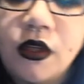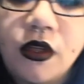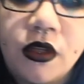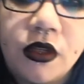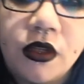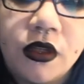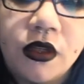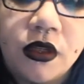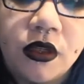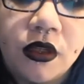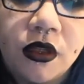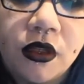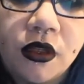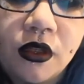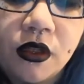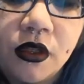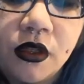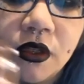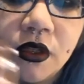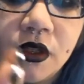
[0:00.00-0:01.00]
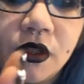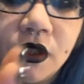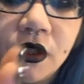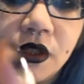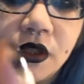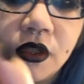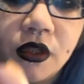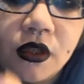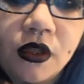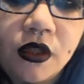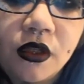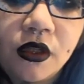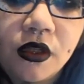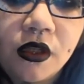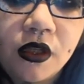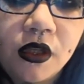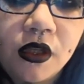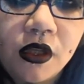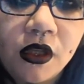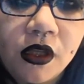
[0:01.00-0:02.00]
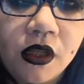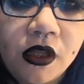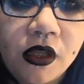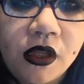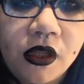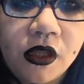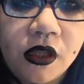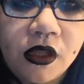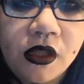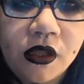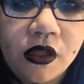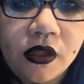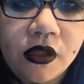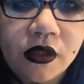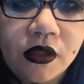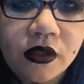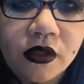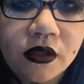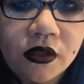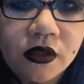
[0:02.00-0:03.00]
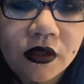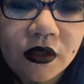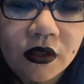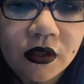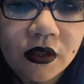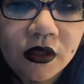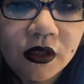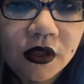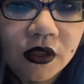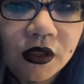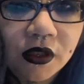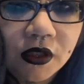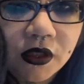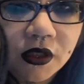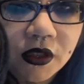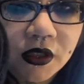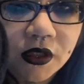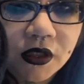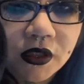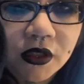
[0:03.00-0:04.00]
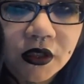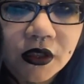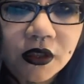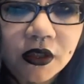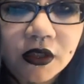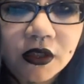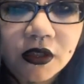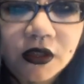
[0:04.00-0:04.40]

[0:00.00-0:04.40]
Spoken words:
(silence)